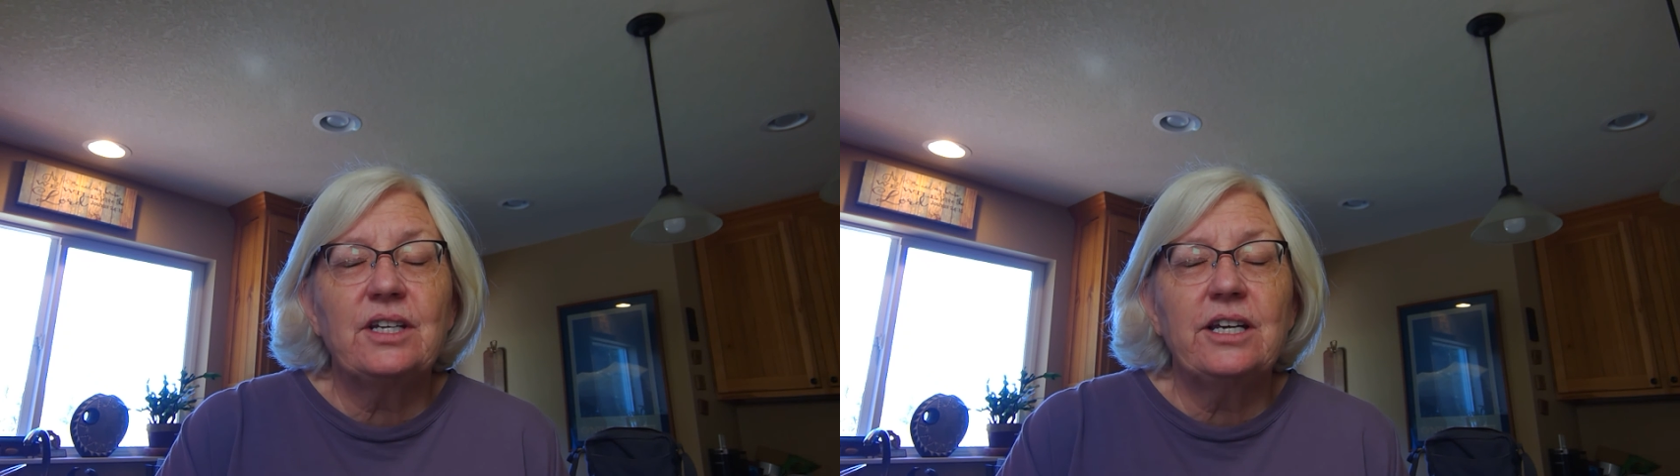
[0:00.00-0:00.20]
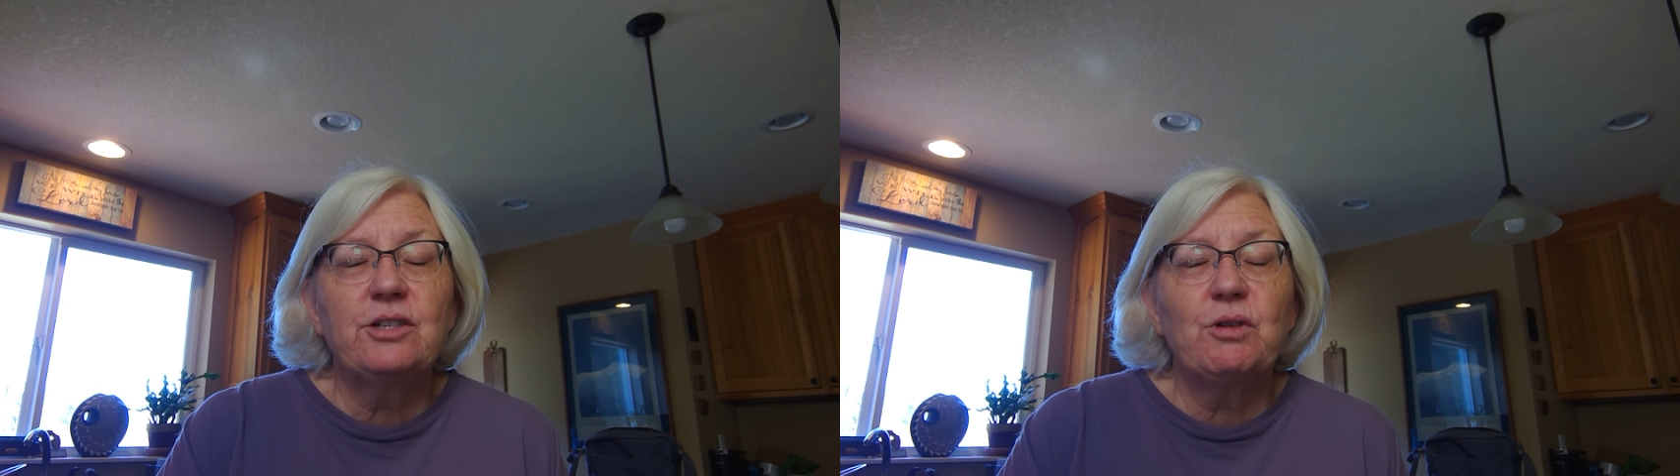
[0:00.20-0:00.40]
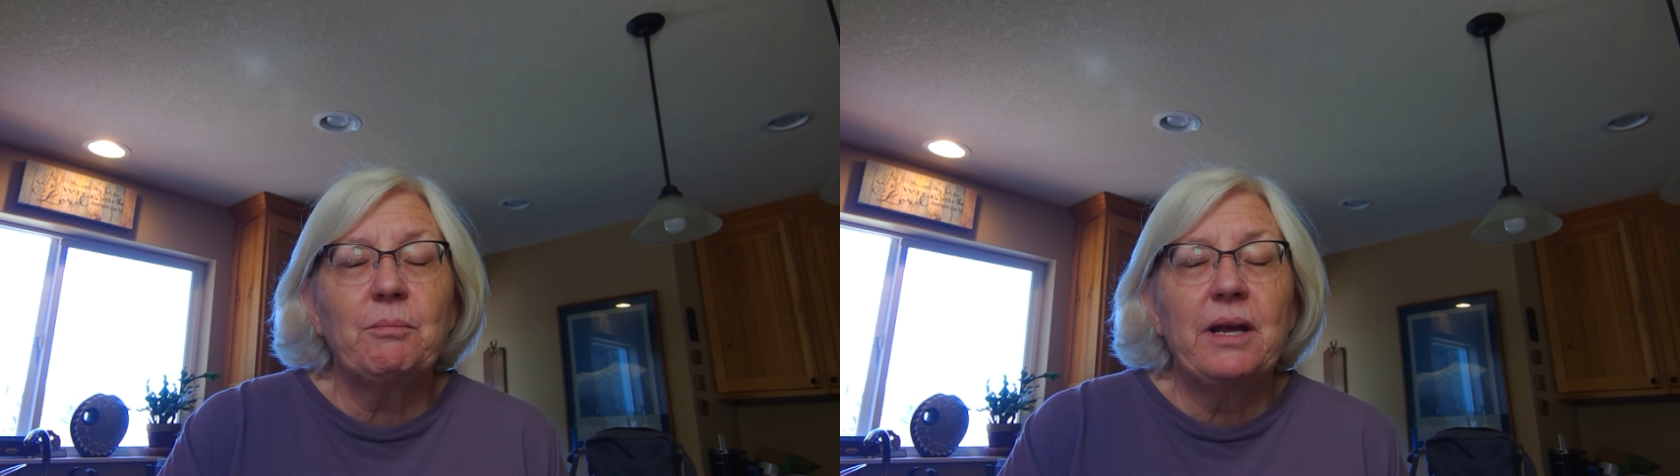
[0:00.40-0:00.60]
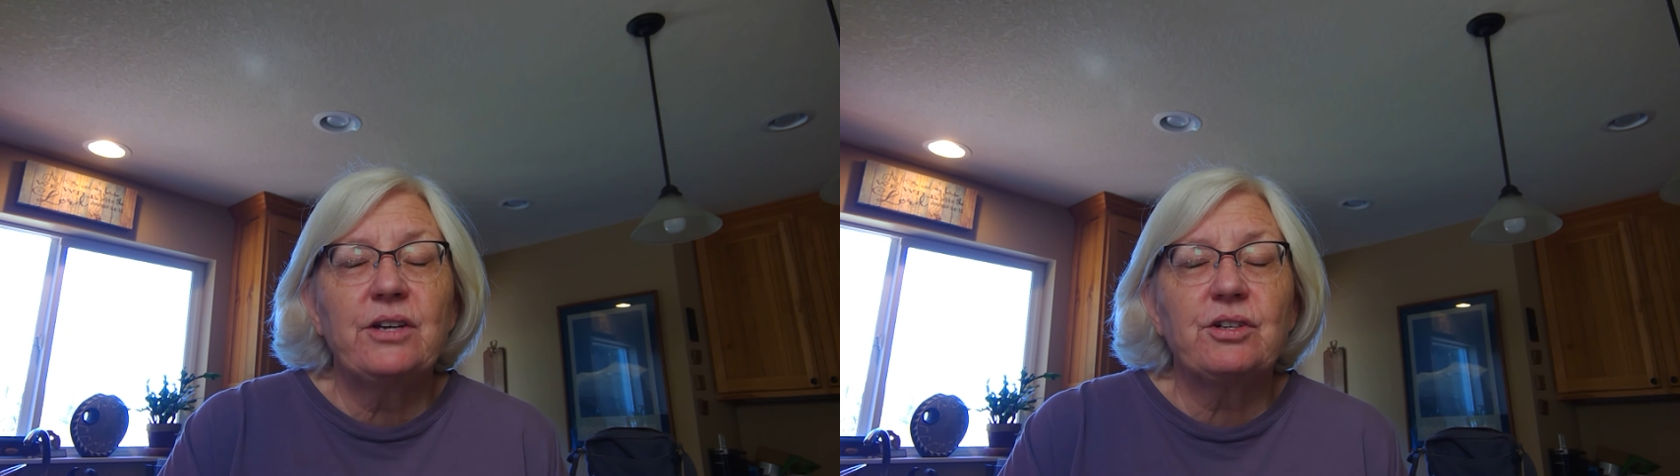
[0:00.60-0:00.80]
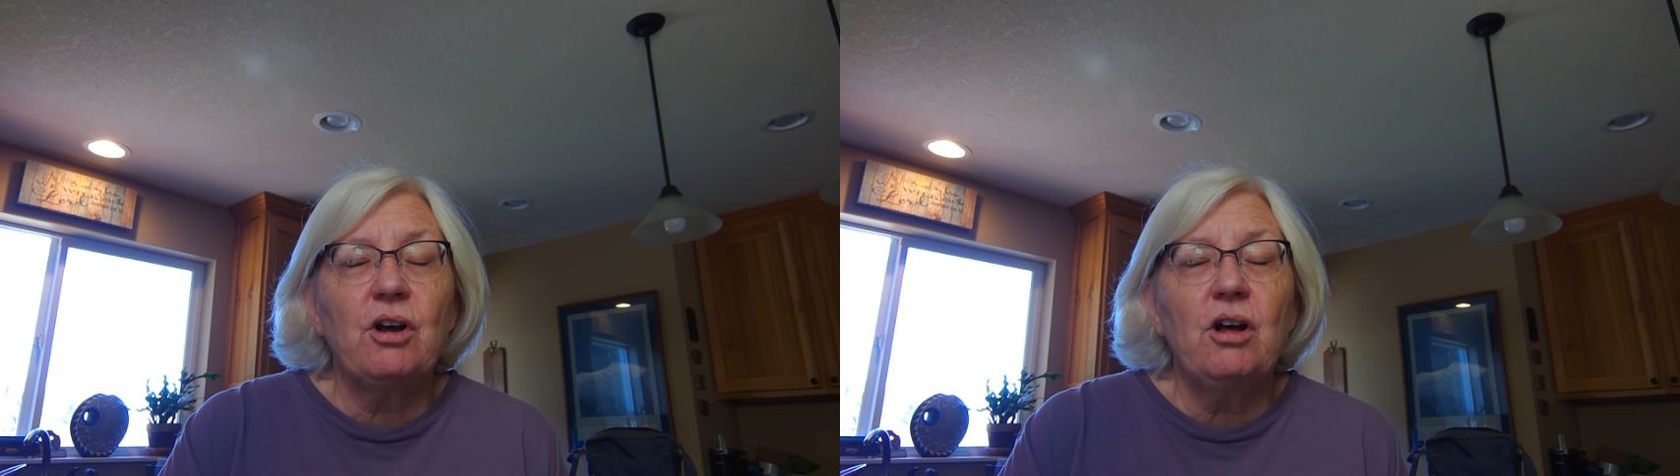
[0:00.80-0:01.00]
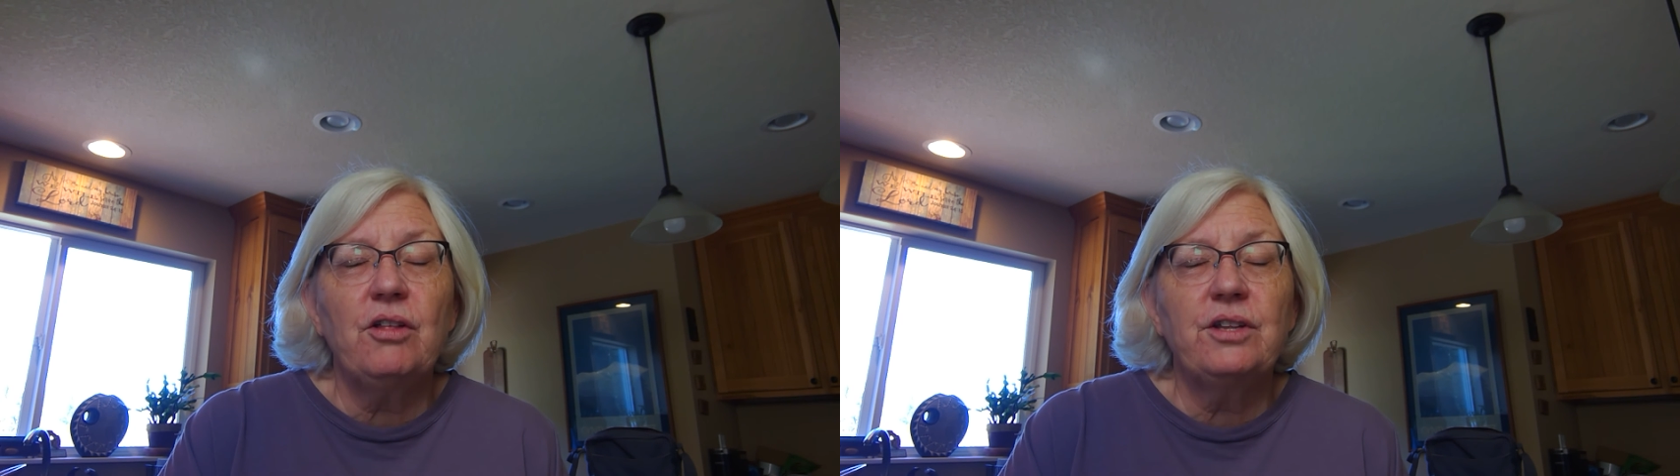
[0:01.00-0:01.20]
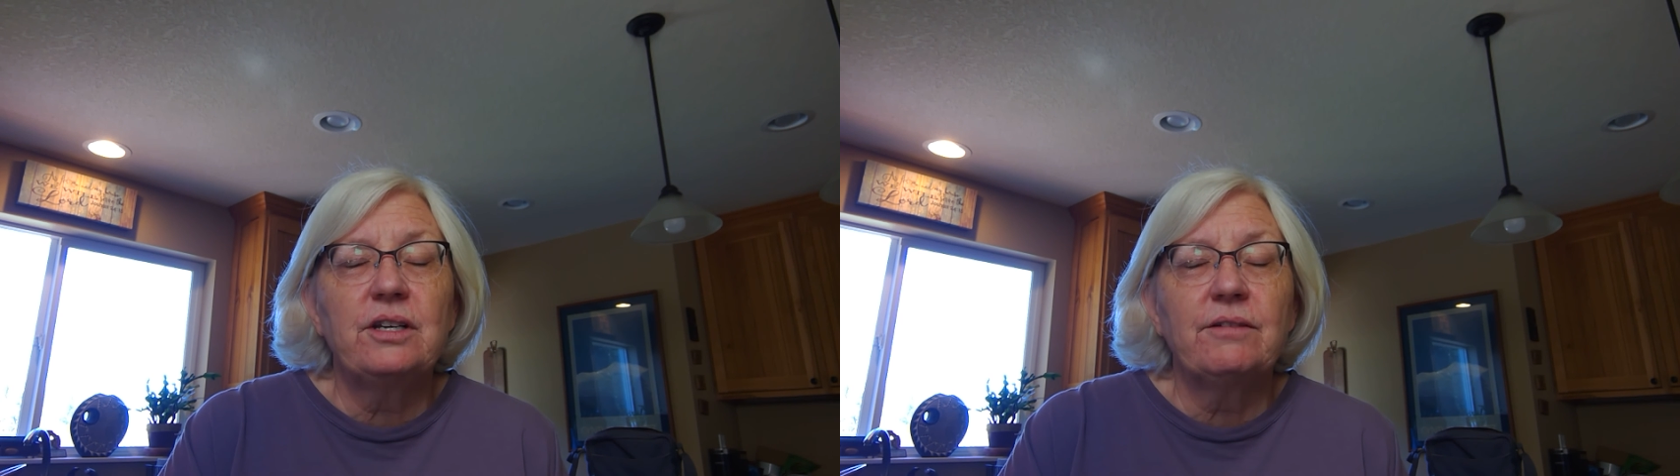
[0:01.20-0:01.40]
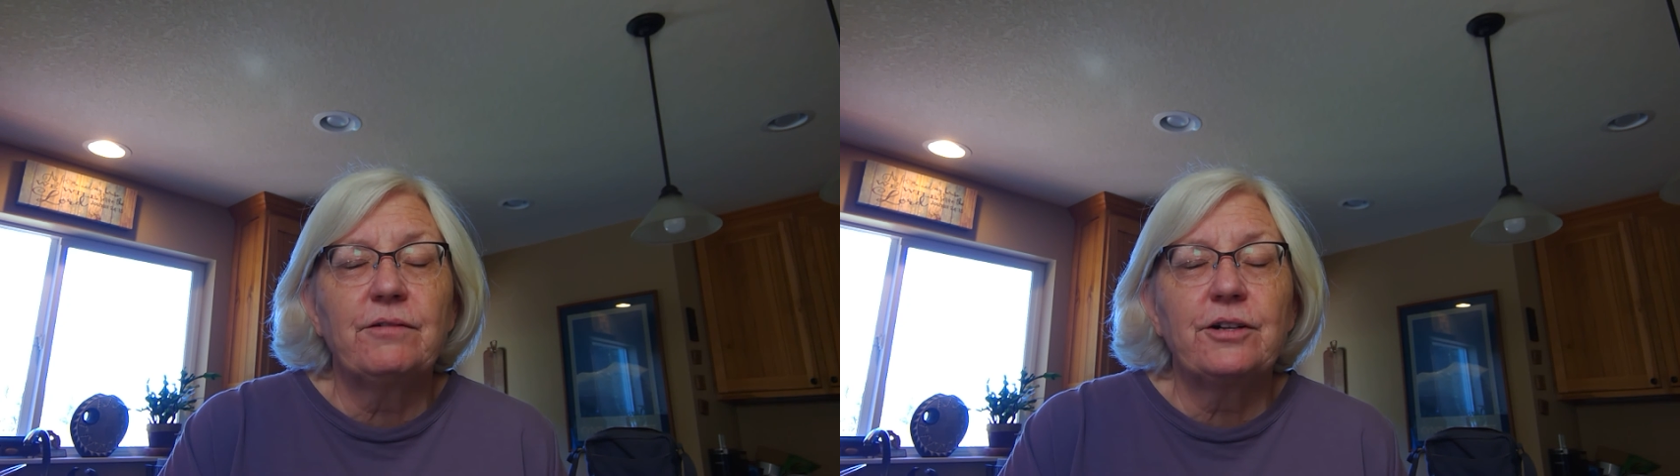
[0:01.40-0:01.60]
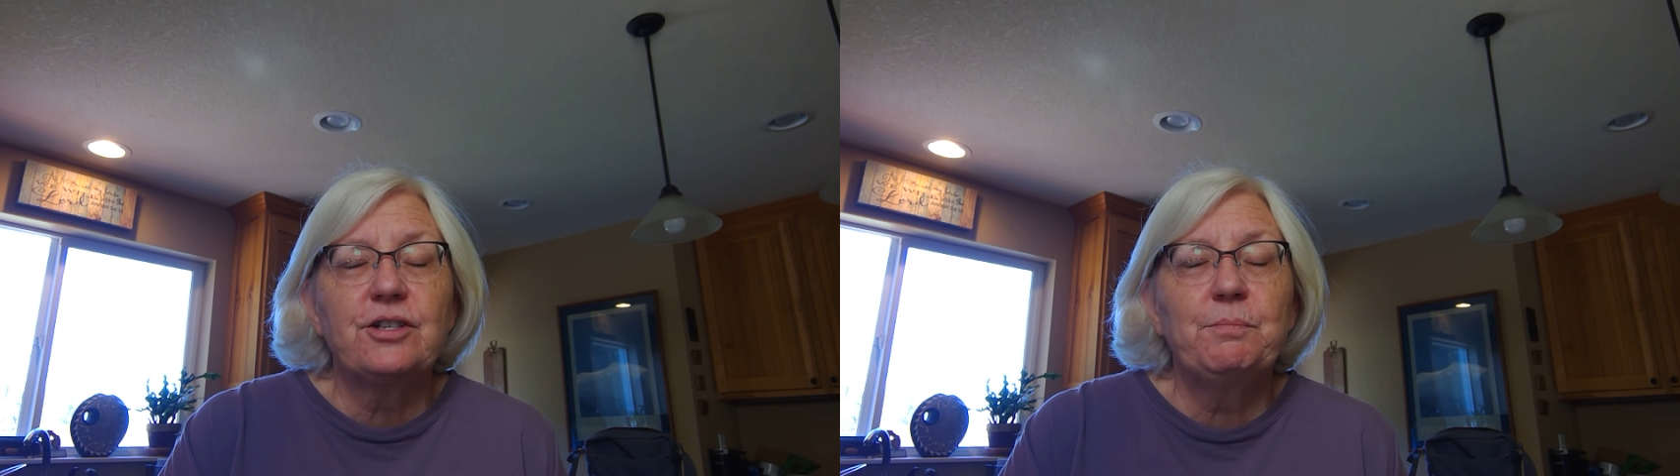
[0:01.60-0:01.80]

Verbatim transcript: It is what makes all the difference.